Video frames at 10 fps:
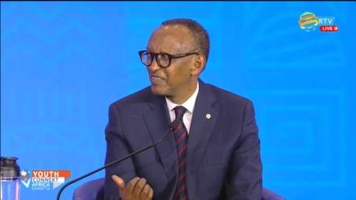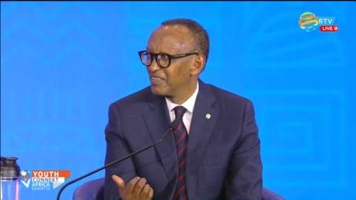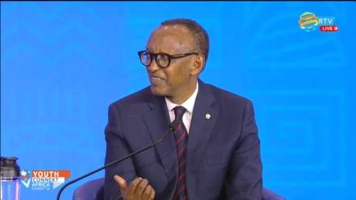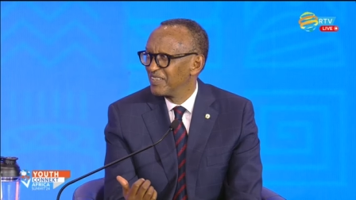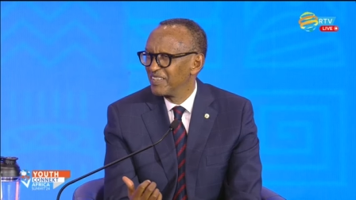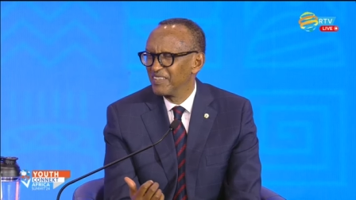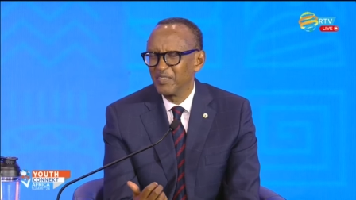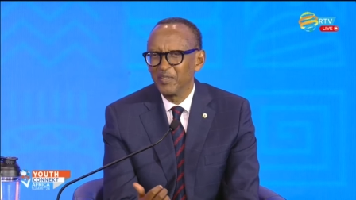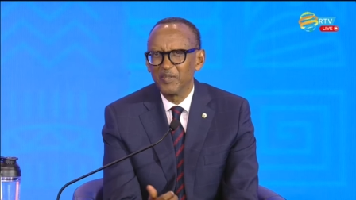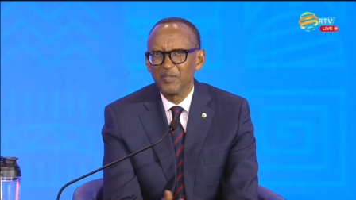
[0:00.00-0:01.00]
Uh,
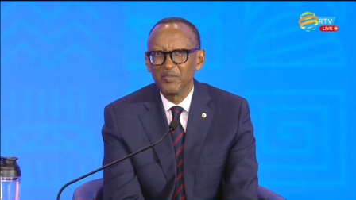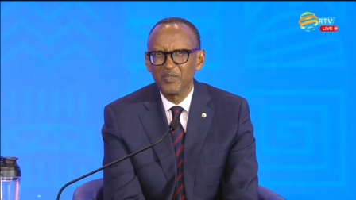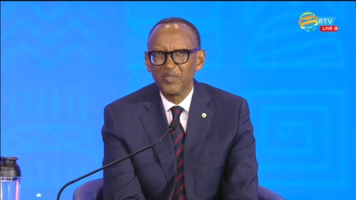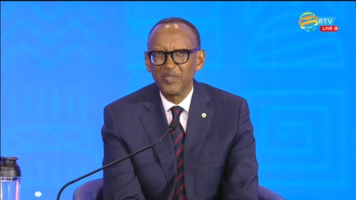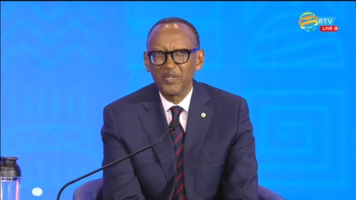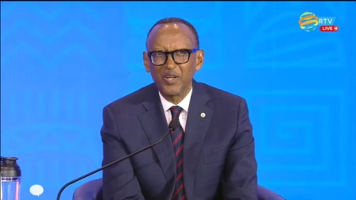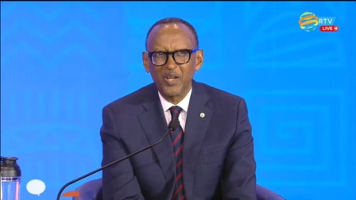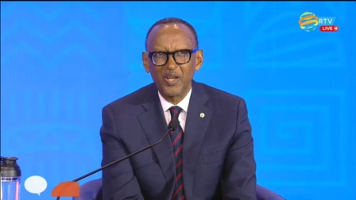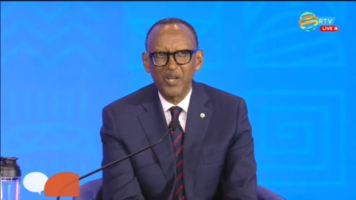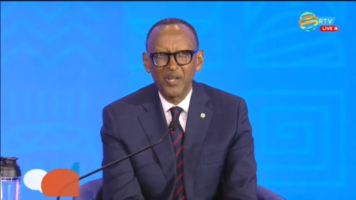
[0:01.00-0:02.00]

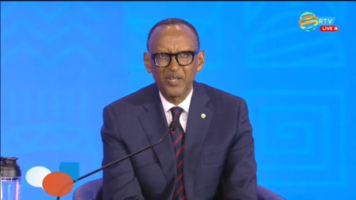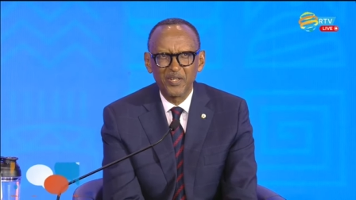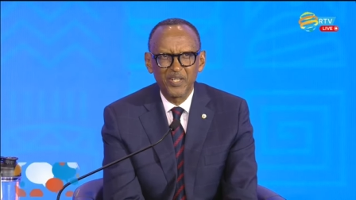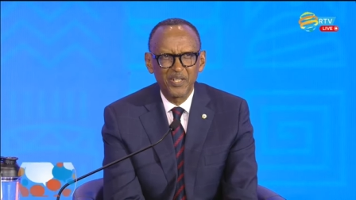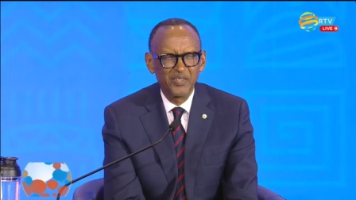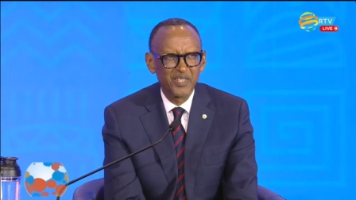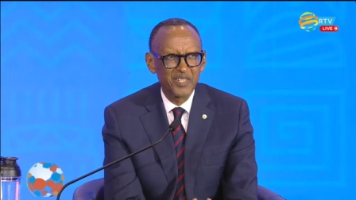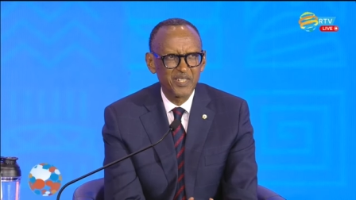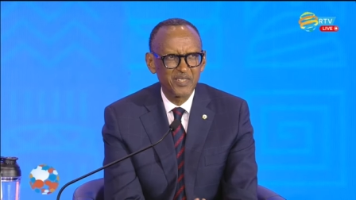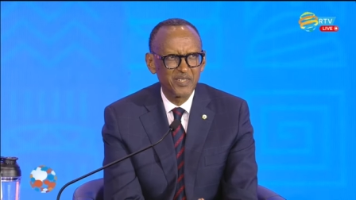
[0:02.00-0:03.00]
I, I, I,
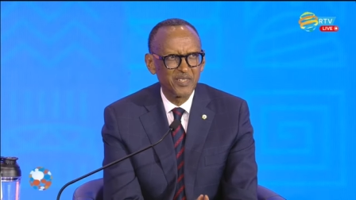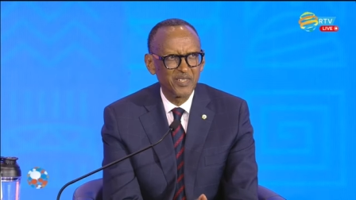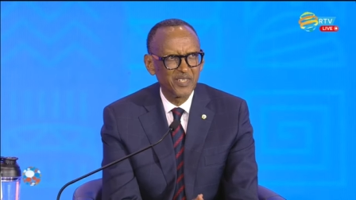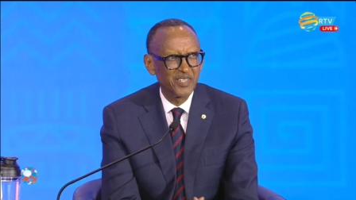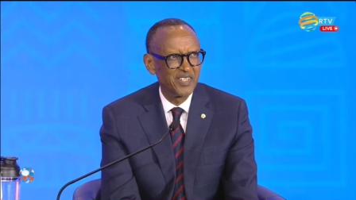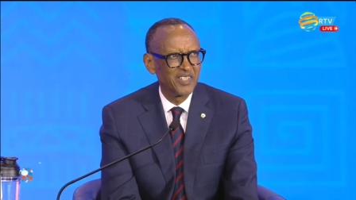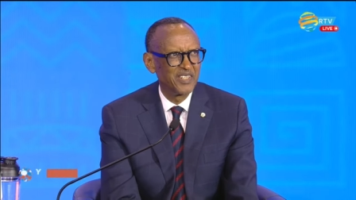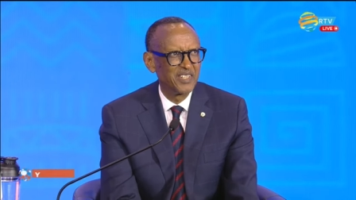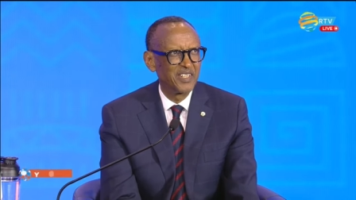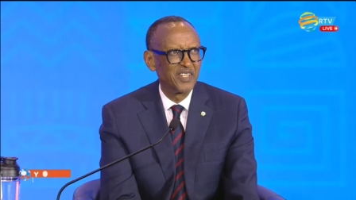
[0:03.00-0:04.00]
was uh,
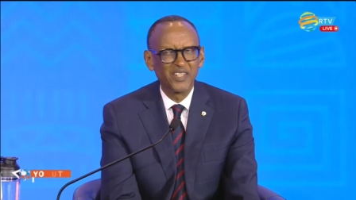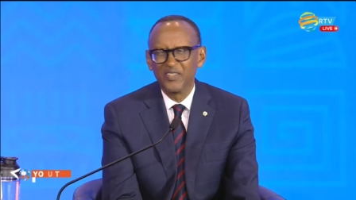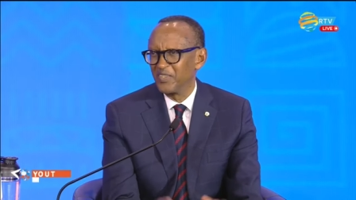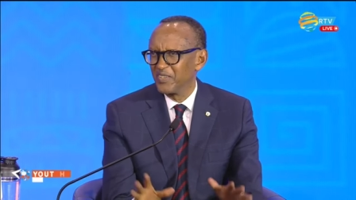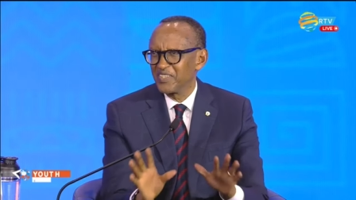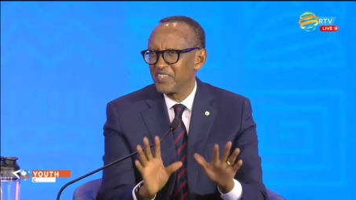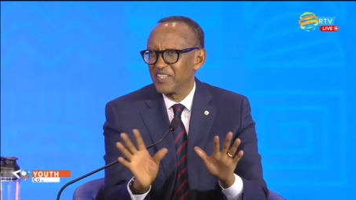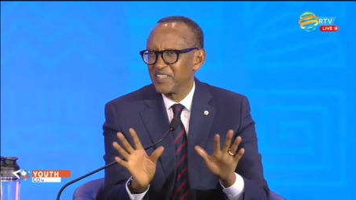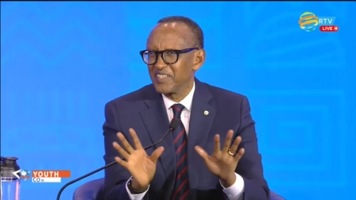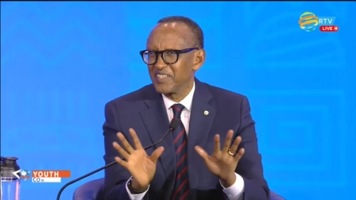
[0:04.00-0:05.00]
not, not
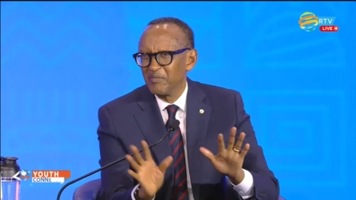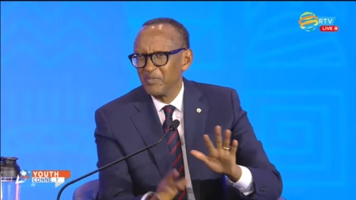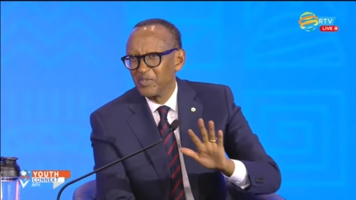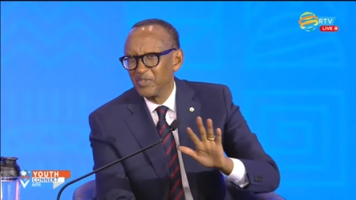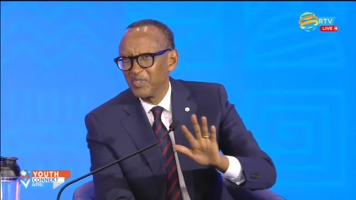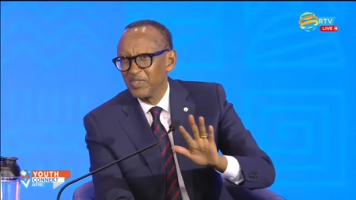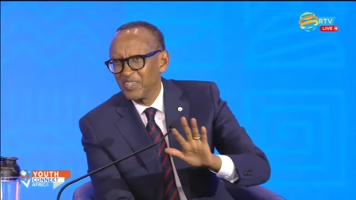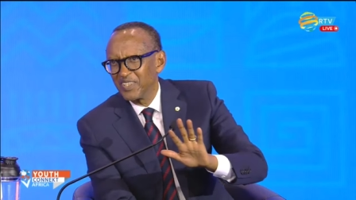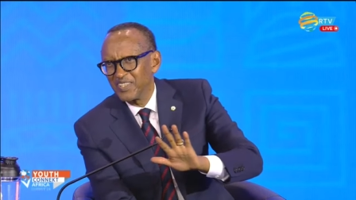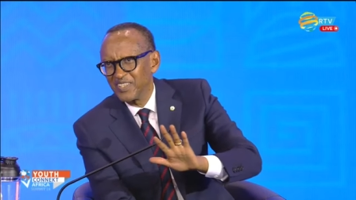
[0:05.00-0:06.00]
that I'm, um,
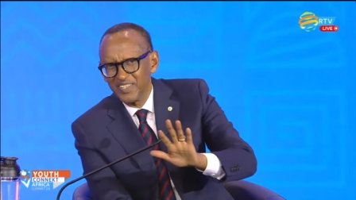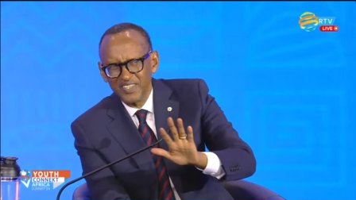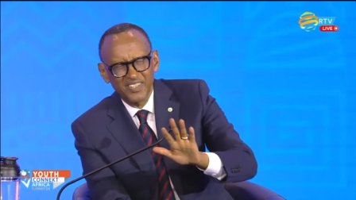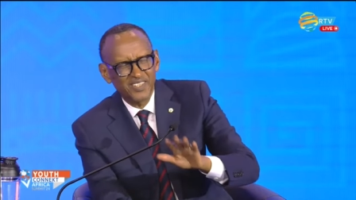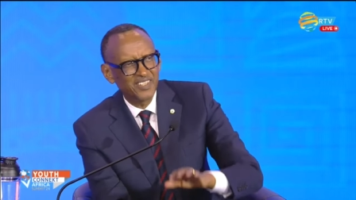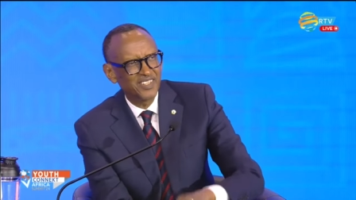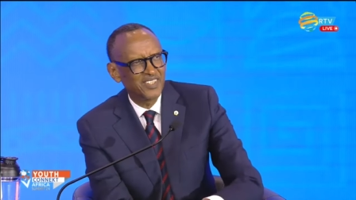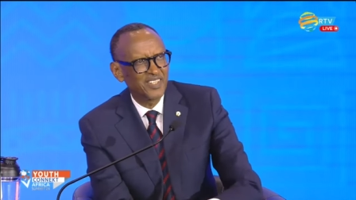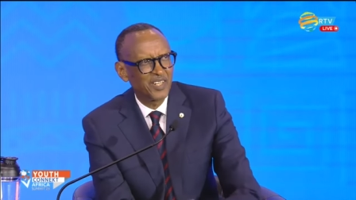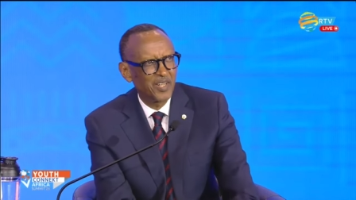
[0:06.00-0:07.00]
uh,
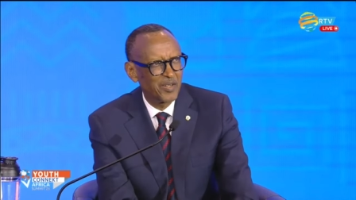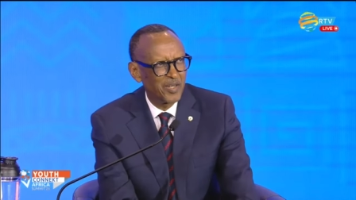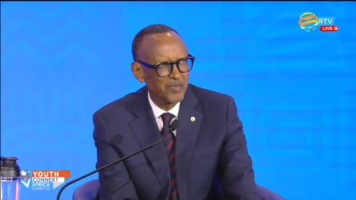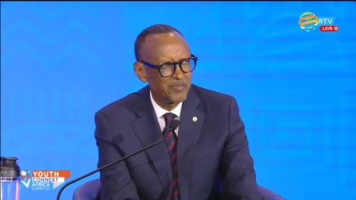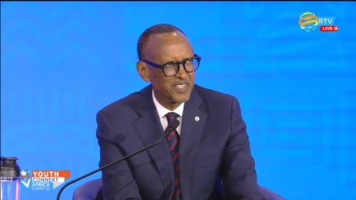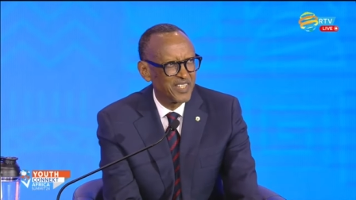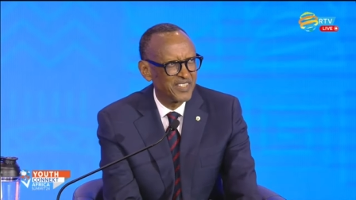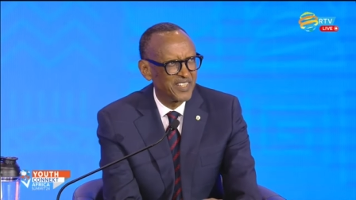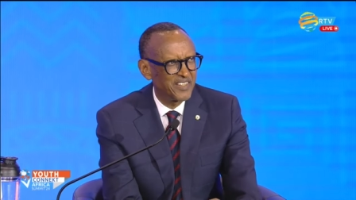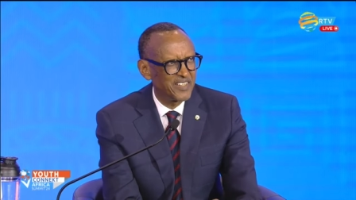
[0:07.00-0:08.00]
I'm saying
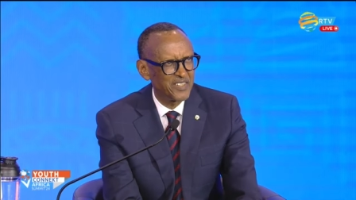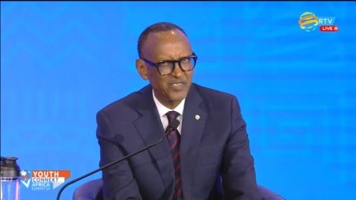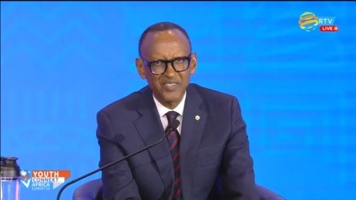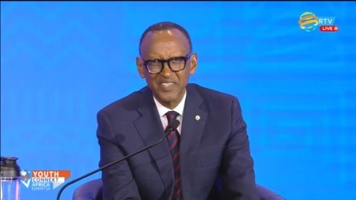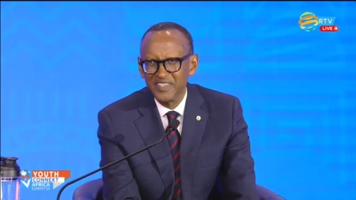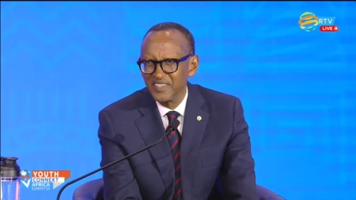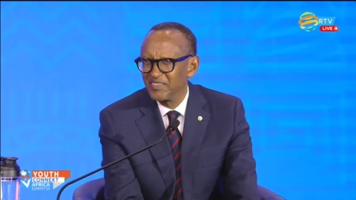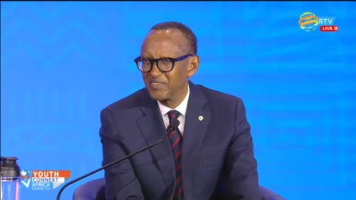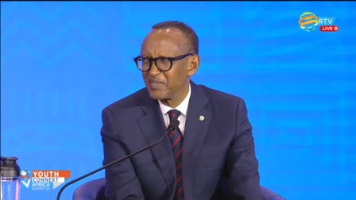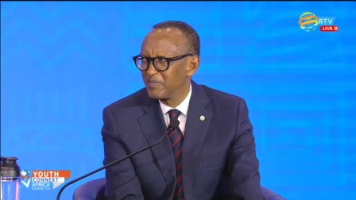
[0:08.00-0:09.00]
others shouldn't
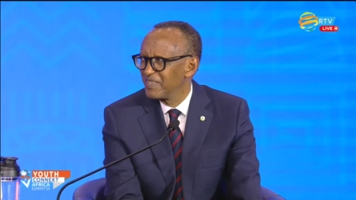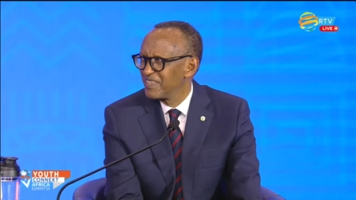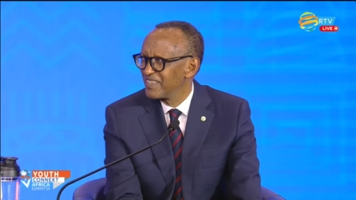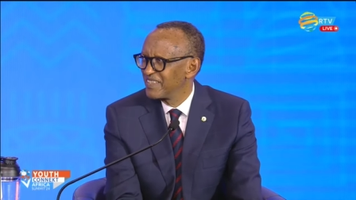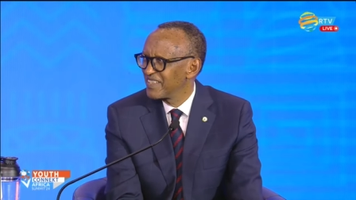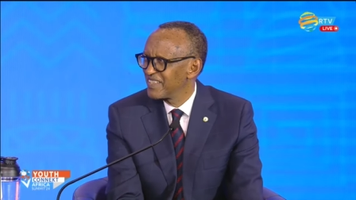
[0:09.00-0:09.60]
give speeches,